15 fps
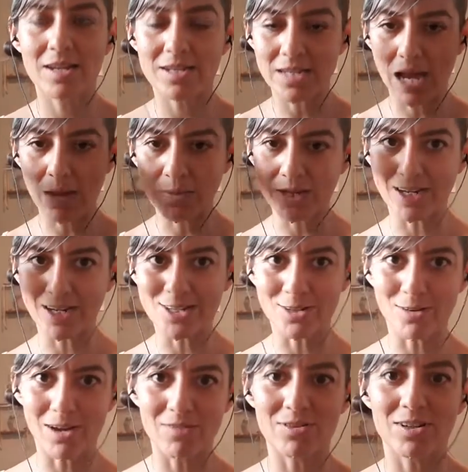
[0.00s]
tapping
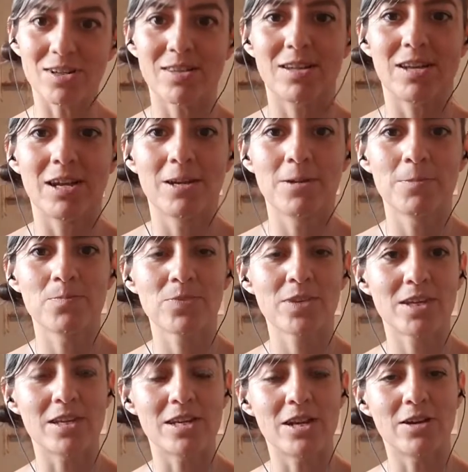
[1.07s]
into everything,
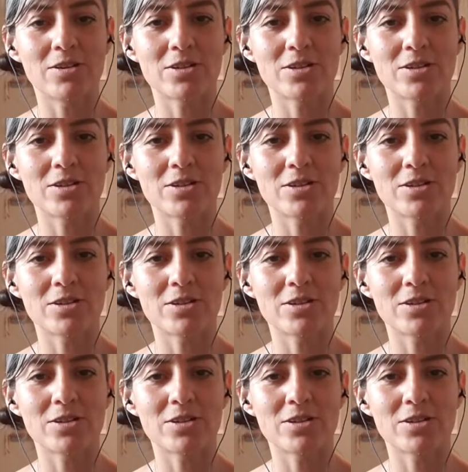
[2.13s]
you know?